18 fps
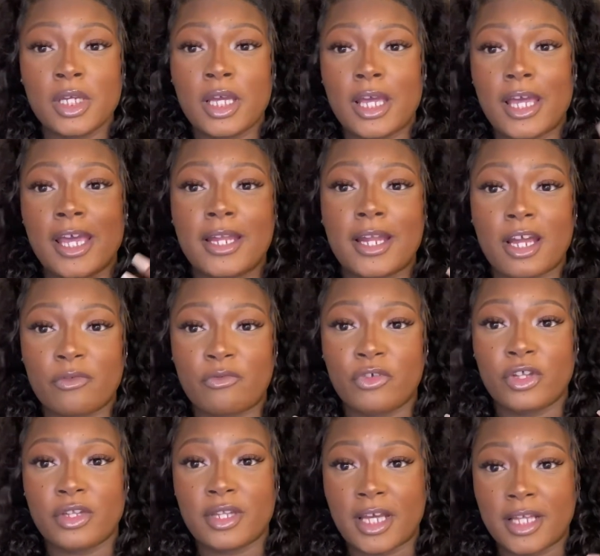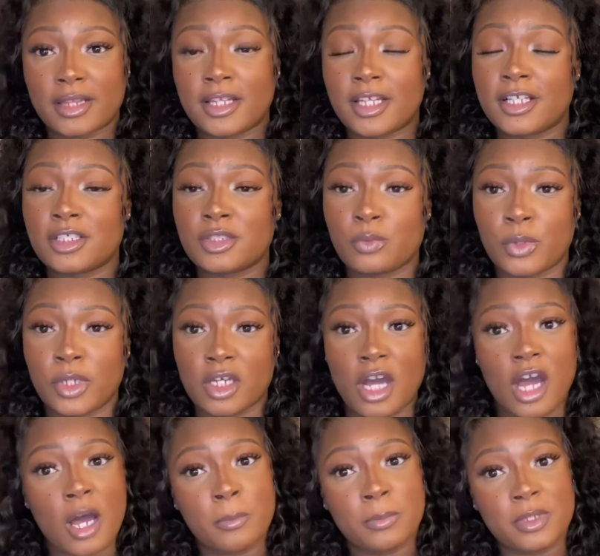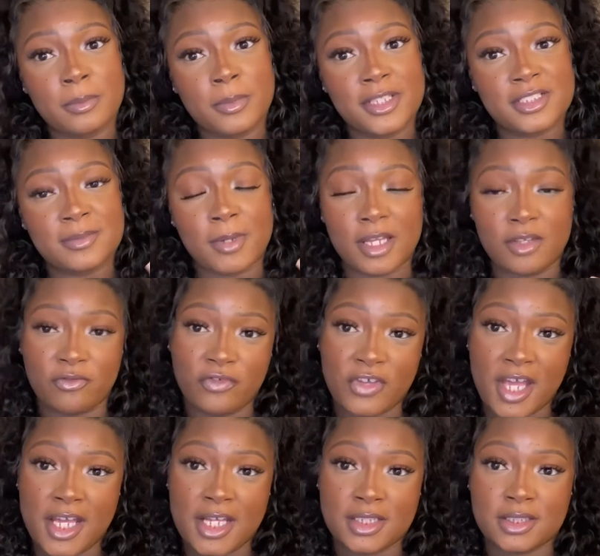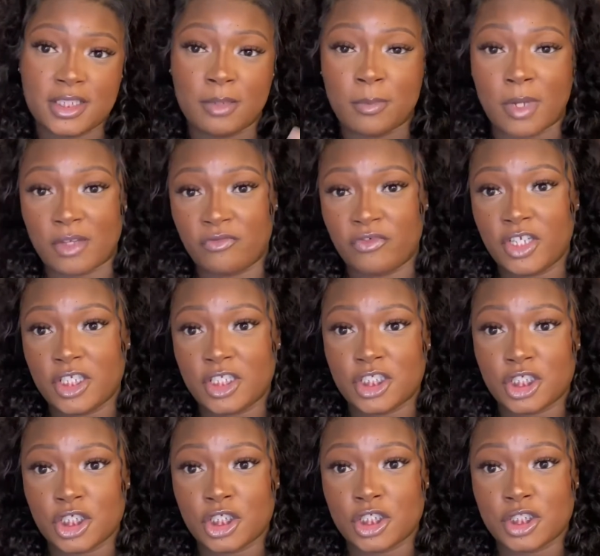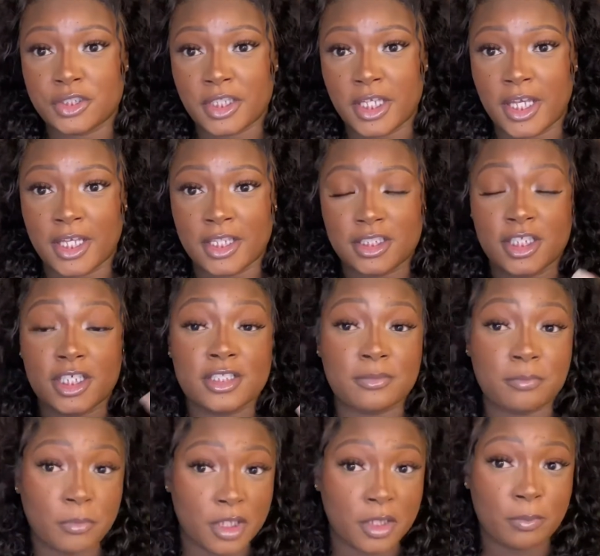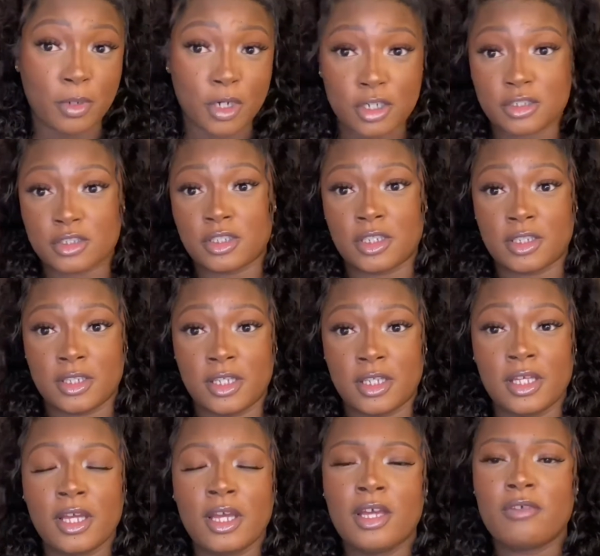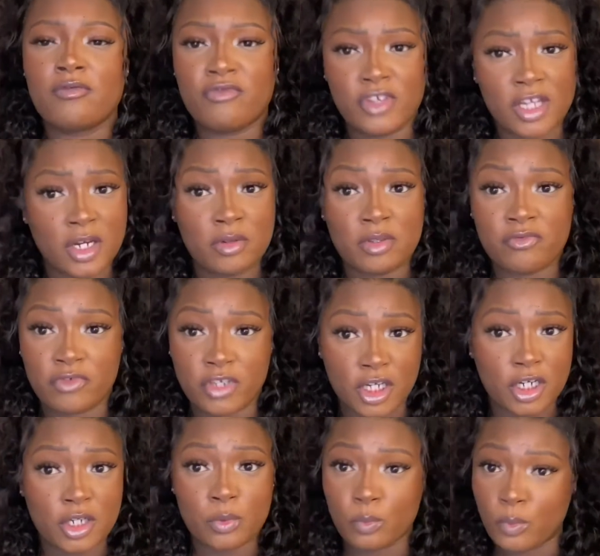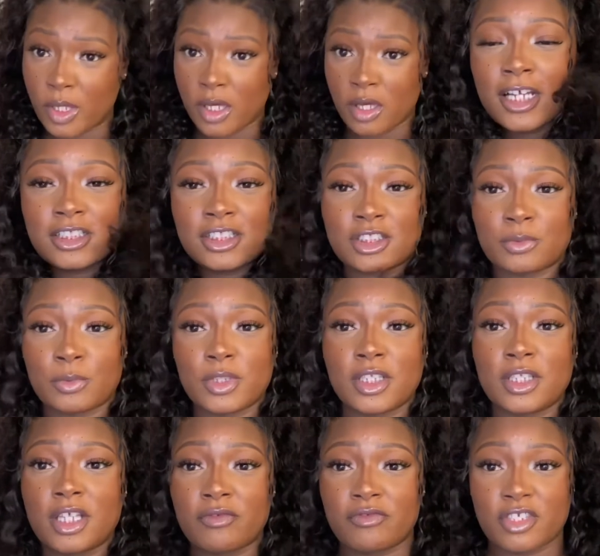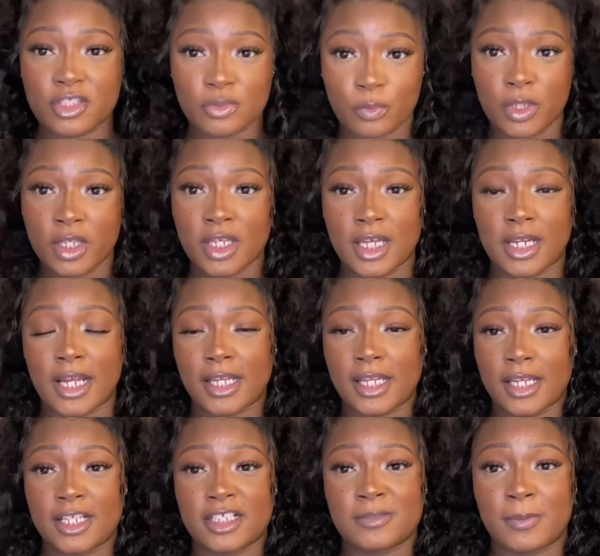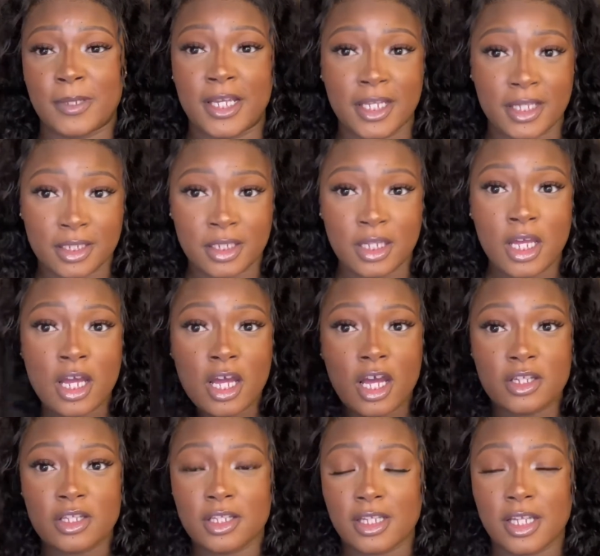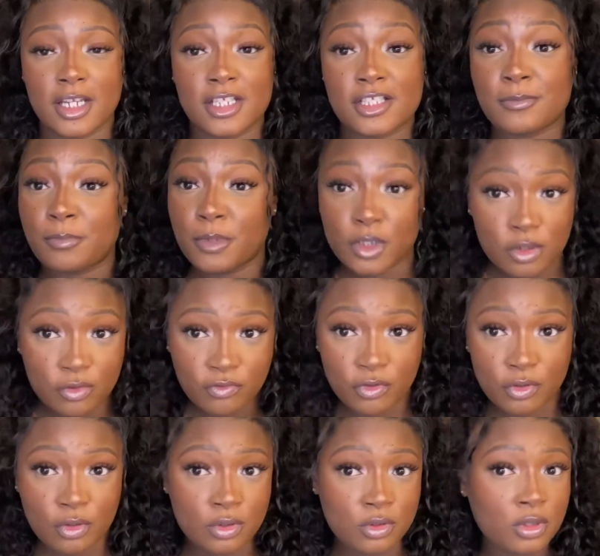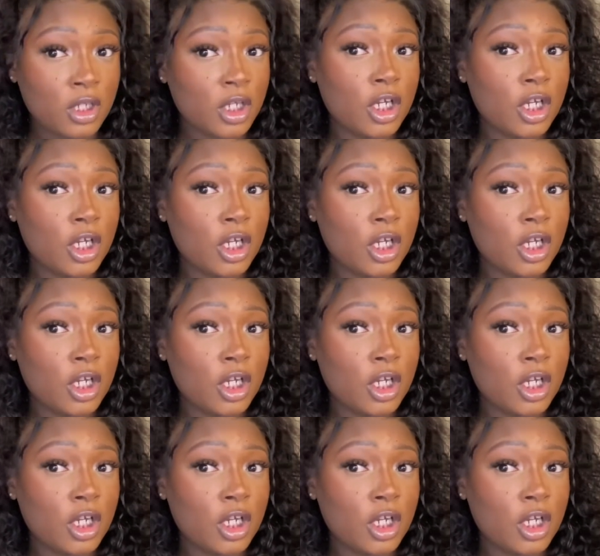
and I feel that this wig complements my face and my features and just me personally very well. I just really love this wig, and I can't explain other than it's beautiful.